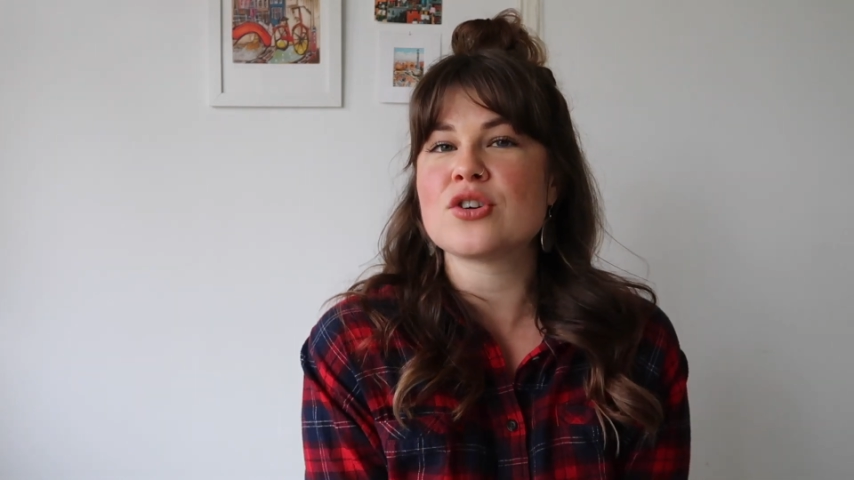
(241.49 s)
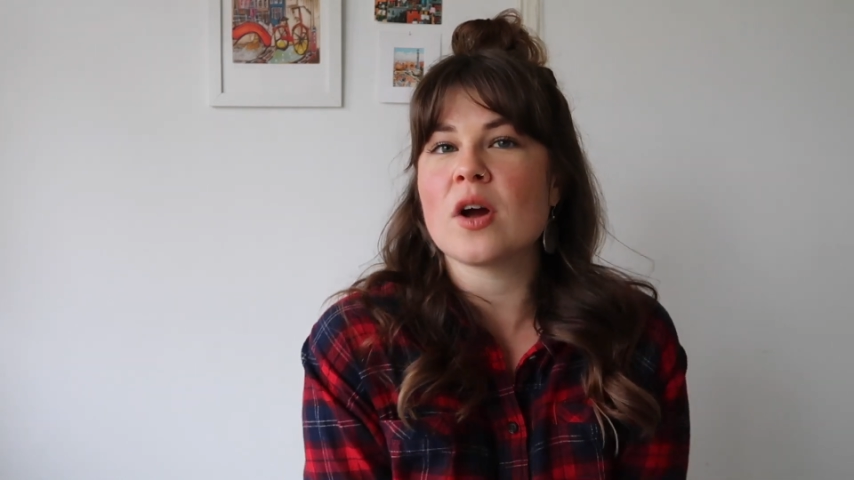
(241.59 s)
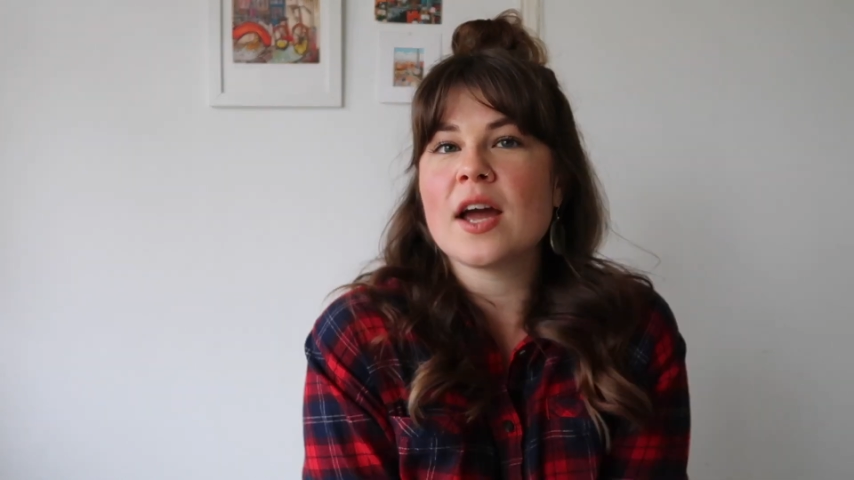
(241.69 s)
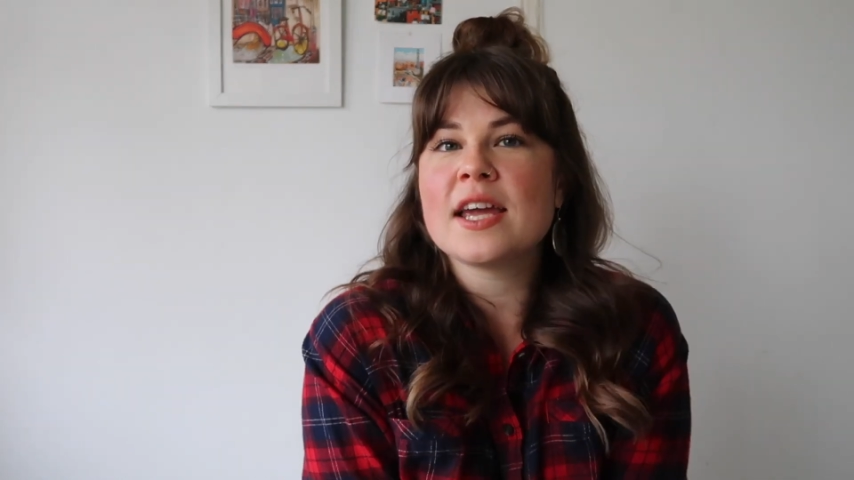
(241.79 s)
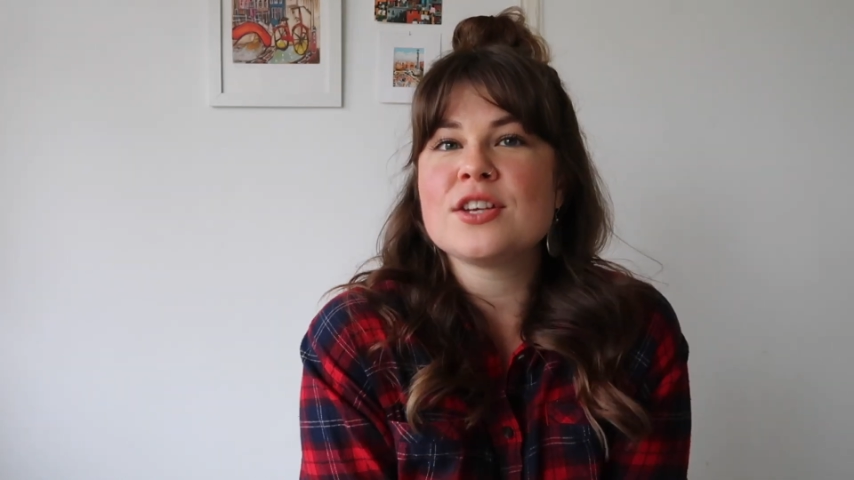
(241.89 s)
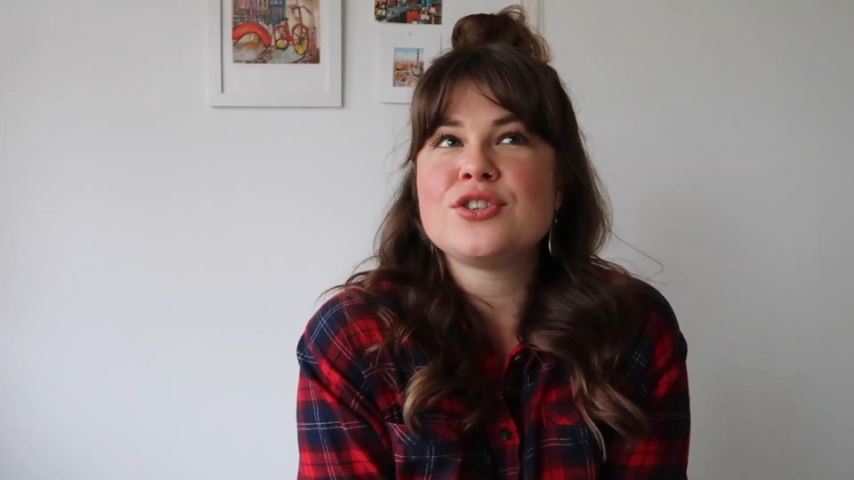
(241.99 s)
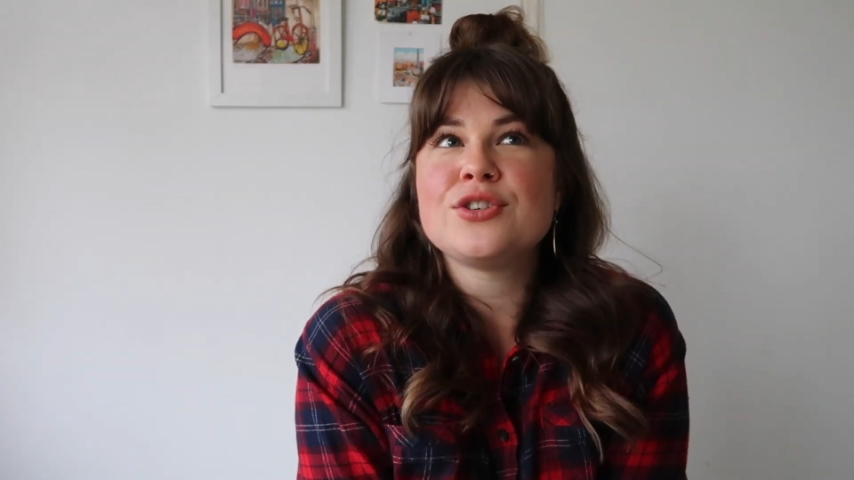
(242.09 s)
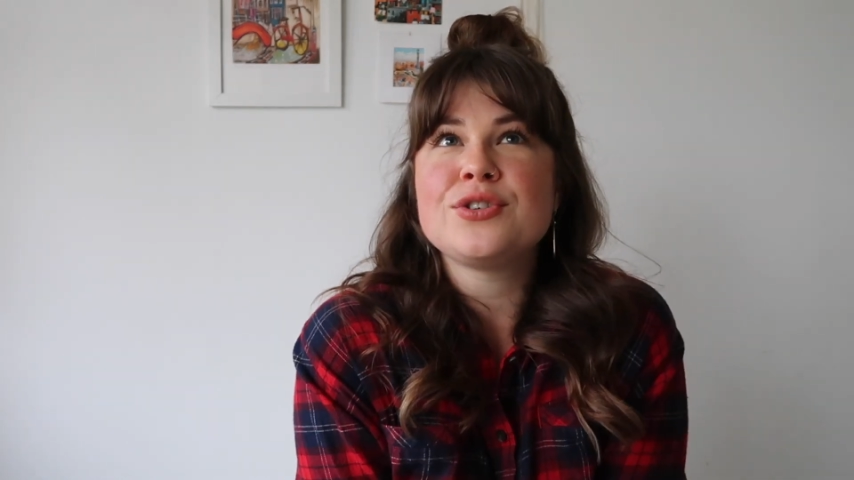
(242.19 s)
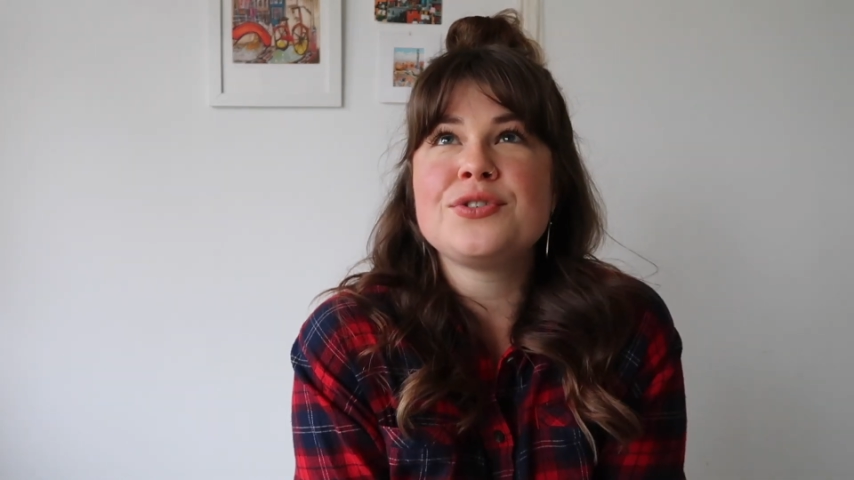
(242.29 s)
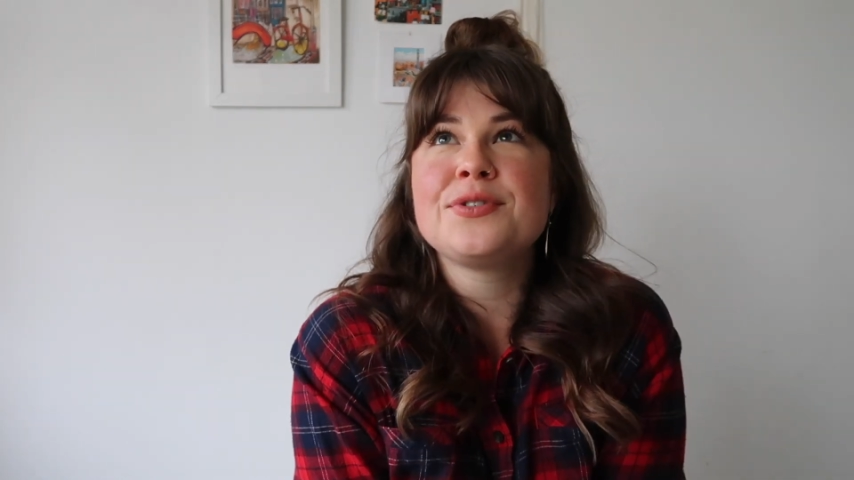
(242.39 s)
trying
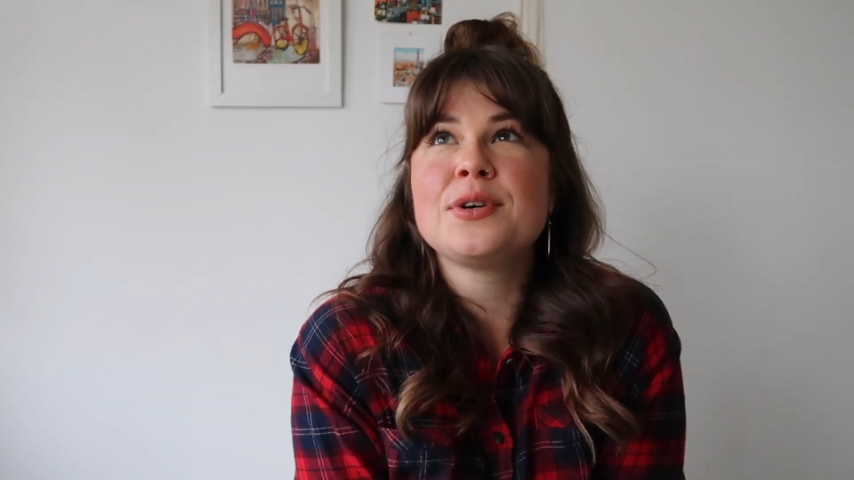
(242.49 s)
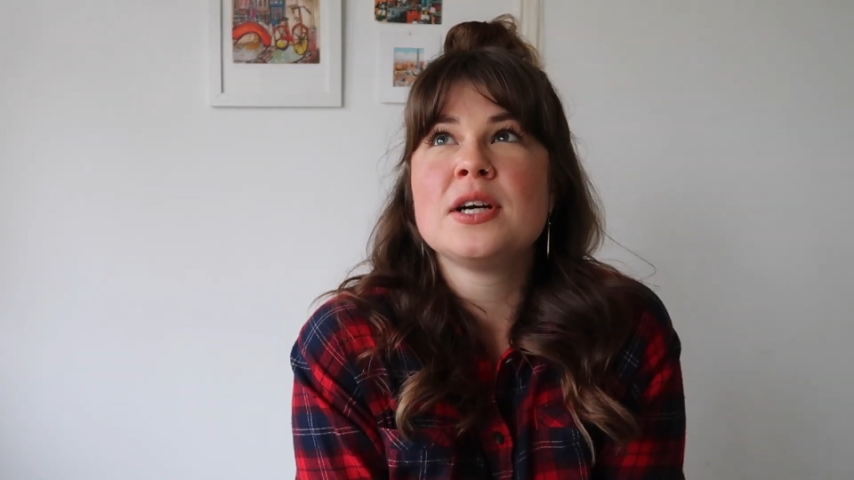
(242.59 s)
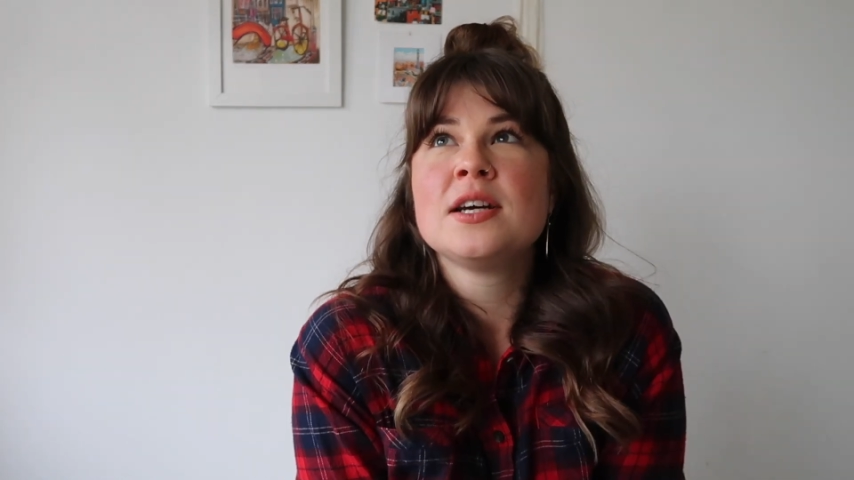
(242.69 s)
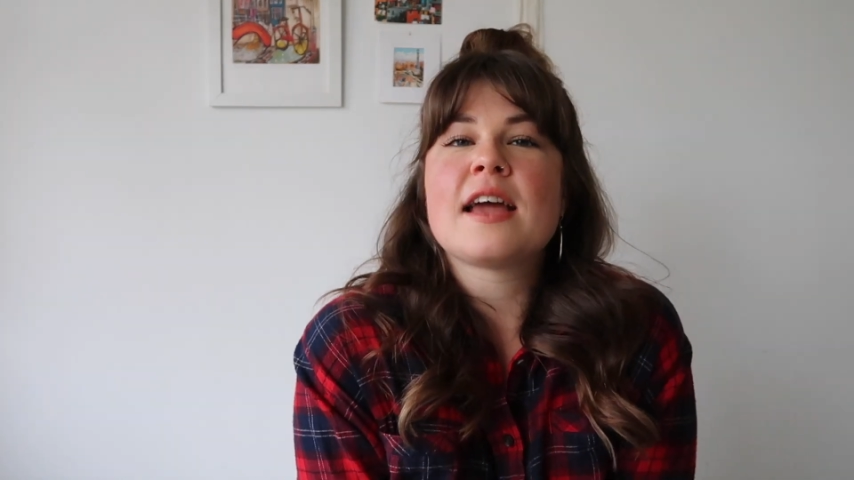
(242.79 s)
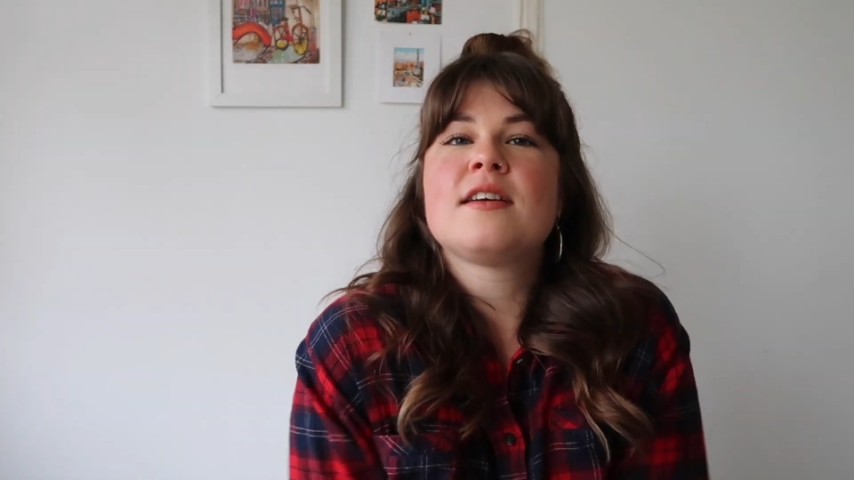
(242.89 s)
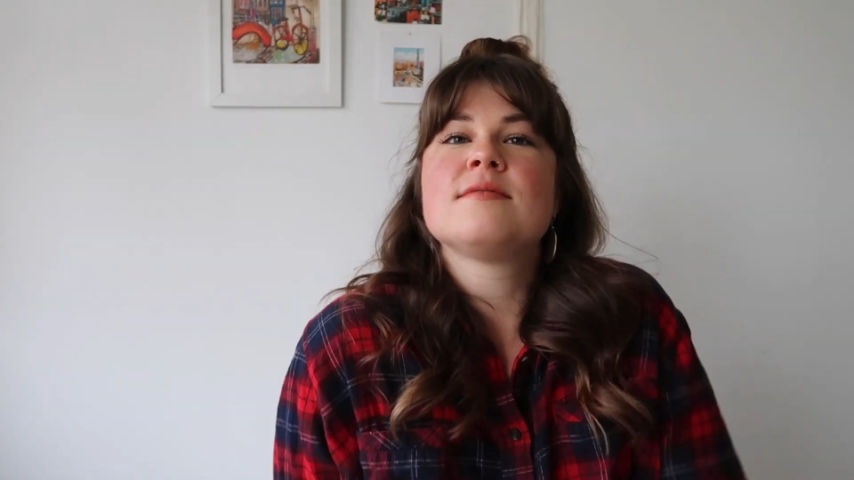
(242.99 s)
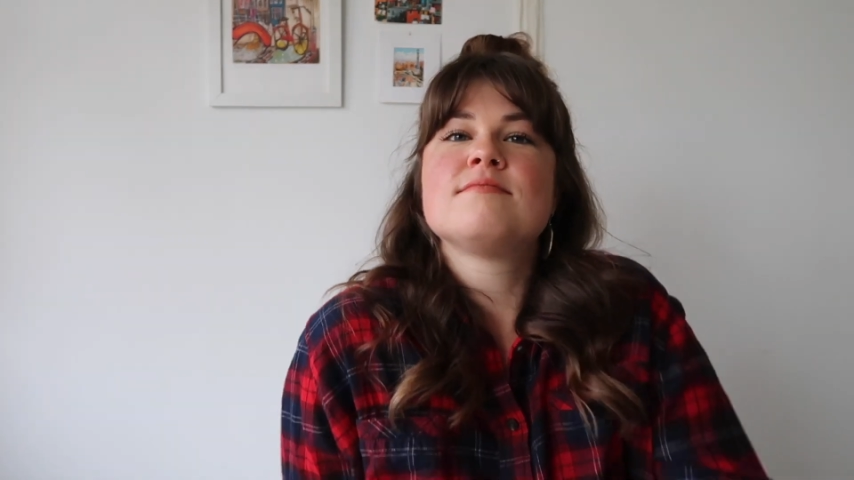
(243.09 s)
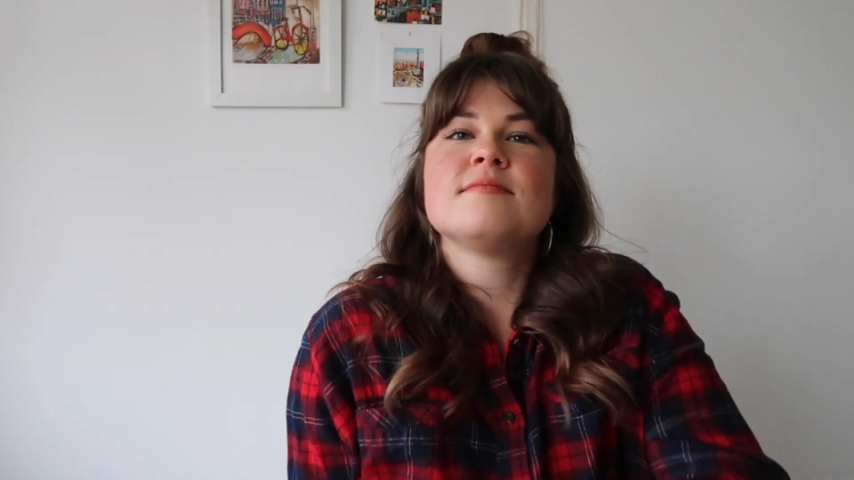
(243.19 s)
to, like